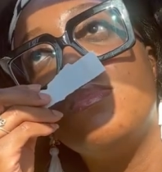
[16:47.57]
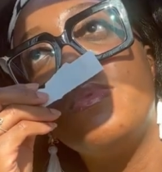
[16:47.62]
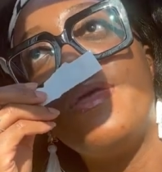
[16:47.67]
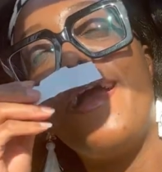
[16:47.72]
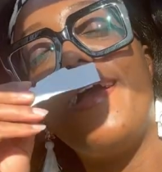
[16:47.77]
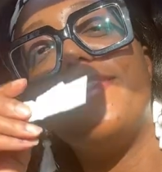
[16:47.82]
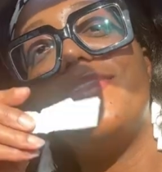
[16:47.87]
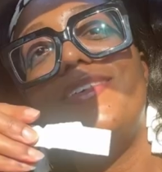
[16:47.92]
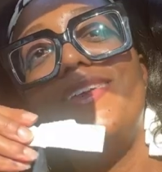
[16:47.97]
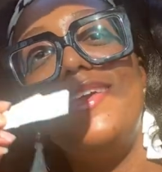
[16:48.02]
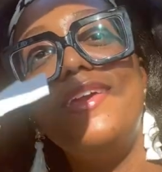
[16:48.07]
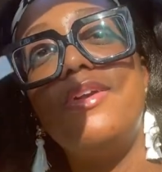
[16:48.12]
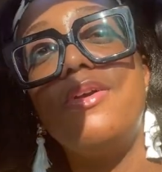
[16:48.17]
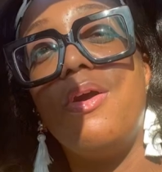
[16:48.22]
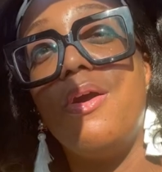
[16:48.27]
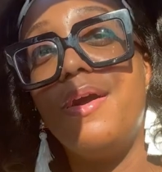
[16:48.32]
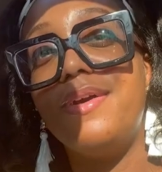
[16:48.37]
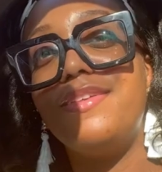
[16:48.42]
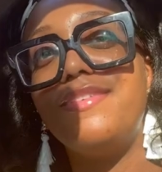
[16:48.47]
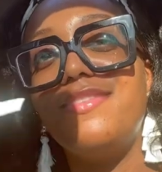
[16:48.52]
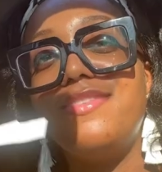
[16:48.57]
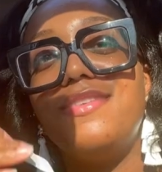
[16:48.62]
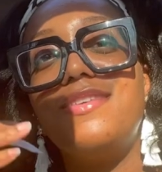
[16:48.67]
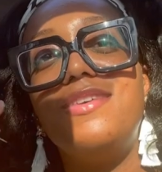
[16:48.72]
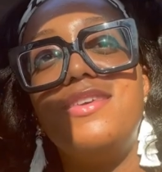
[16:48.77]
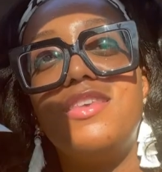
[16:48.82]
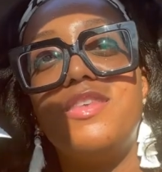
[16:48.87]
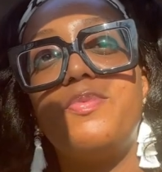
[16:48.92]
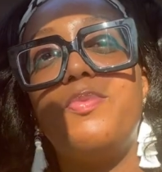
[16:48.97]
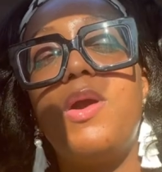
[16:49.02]
I think honestly
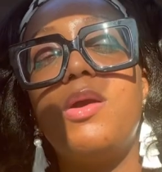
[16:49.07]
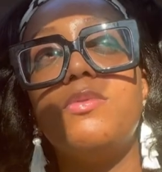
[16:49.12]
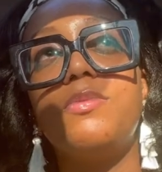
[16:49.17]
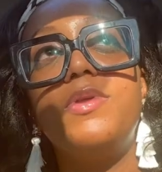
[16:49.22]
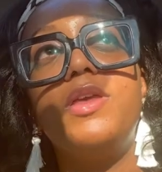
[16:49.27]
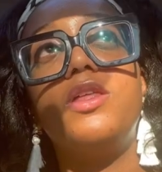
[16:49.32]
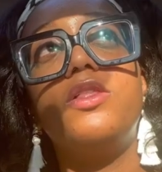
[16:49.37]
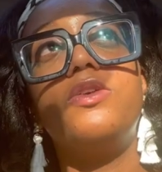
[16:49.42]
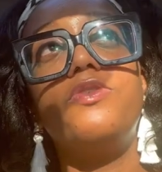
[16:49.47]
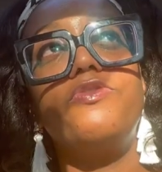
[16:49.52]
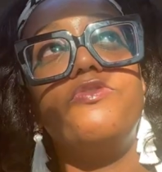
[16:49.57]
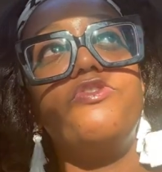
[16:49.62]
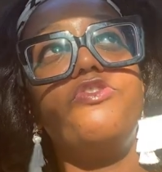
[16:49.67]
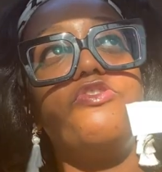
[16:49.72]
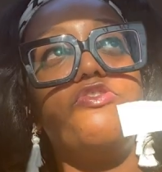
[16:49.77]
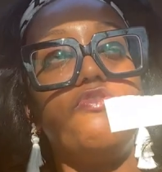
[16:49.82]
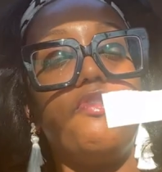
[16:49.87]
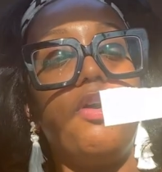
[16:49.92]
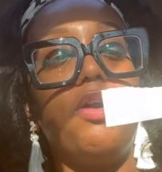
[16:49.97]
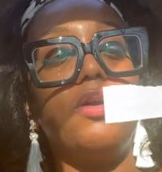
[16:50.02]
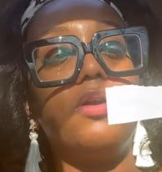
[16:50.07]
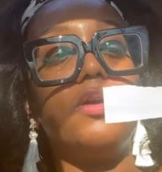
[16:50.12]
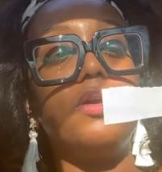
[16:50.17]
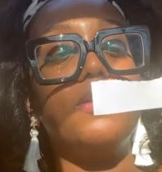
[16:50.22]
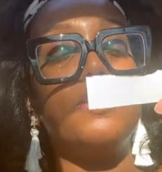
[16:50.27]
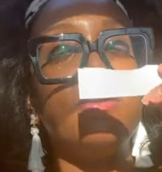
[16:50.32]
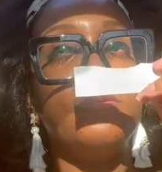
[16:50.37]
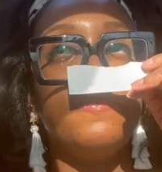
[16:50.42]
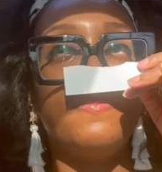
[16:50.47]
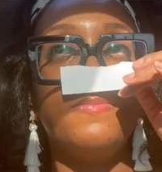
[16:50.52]
is probably a little
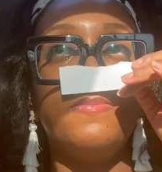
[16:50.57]
stronger